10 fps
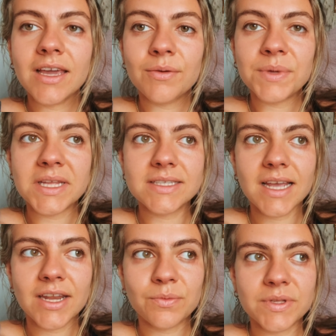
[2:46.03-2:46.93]
I'll be
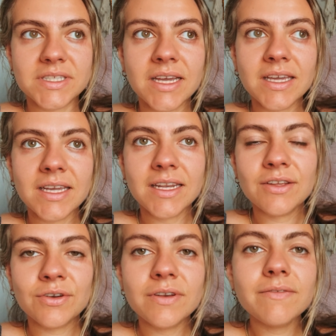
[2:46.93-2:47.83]
inside in 1 second.
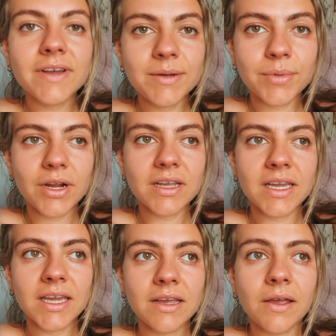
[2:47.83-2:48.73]
Couldn't find
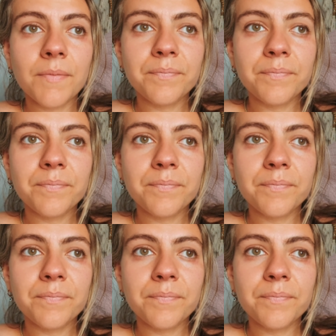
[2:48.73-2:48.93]
parking.